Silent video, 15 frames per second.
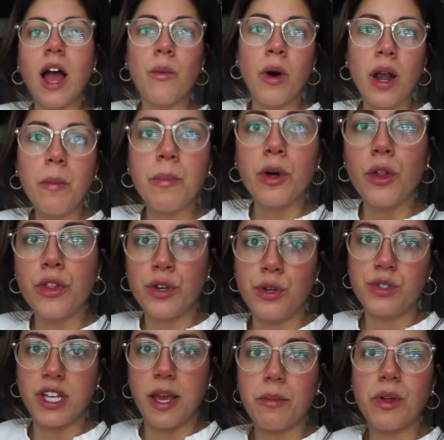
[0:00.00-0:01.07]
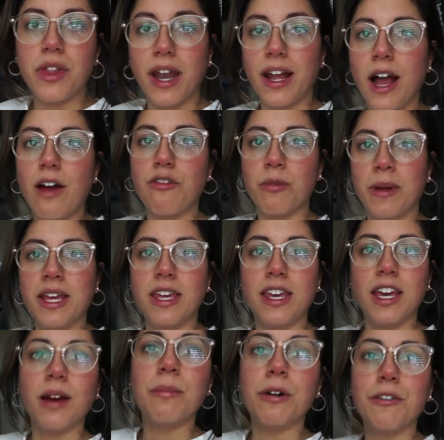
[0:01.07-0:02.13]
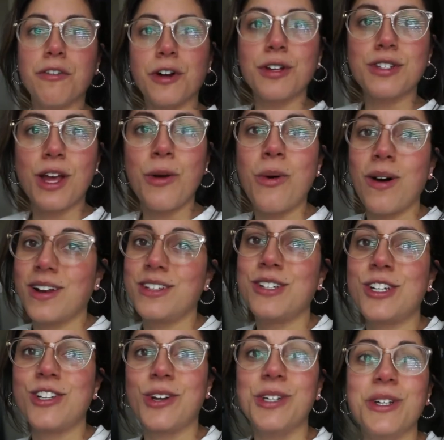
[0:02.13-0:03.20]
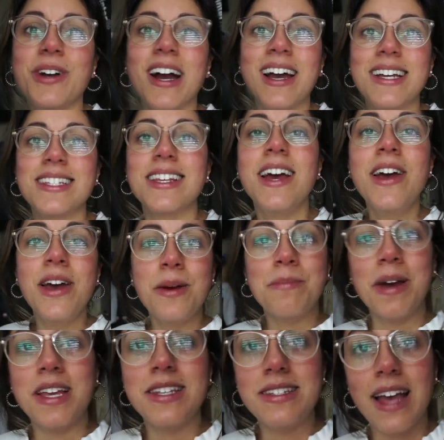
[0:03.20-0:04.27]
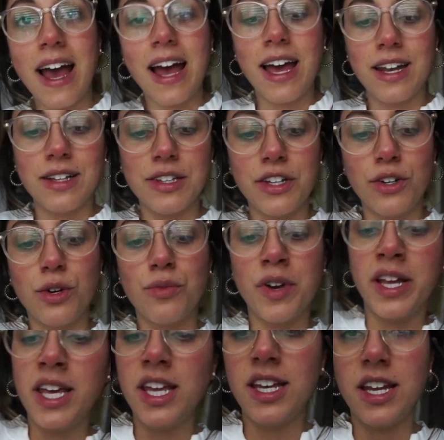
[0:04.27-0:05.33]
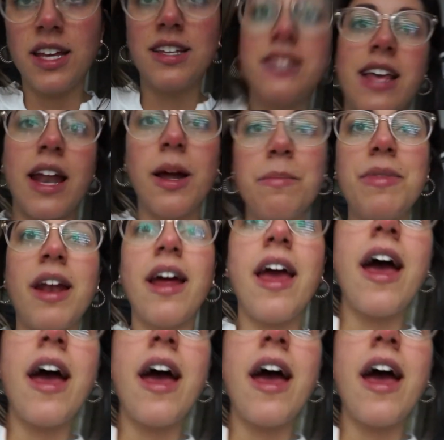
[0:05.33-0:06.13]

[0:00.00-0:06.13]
I wanna build the new table that I got from IKEA, but first I wanted to show you guys my sad little rinky-dink setup that I